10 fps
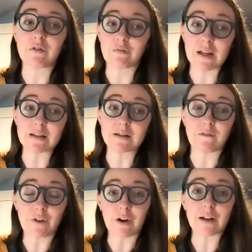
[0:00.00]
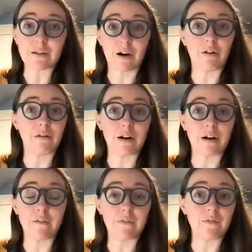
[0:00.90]
The rates are very low
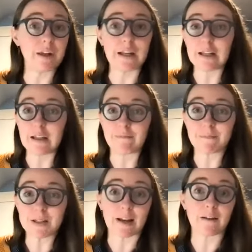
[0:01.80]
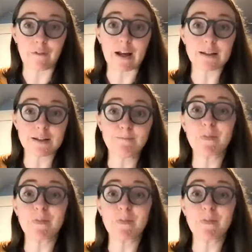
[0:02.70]
of any side effects,